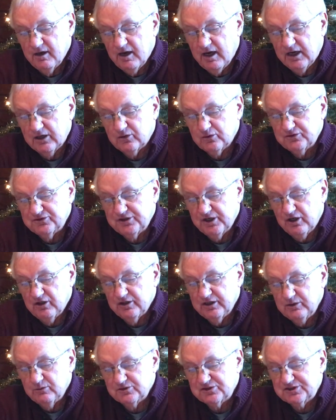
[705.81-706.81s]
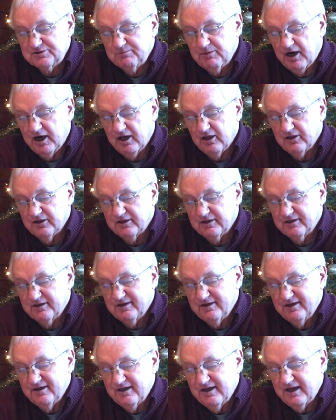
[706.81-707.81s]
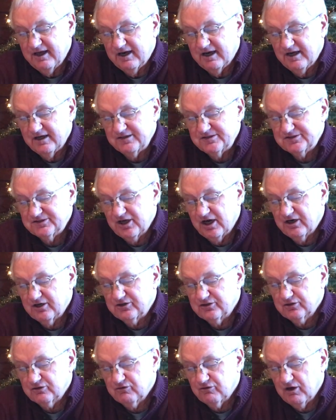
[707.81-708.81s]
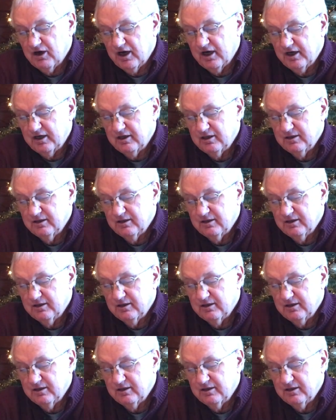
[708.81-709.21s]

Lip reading: I could tell he was smiling, and I started to cry.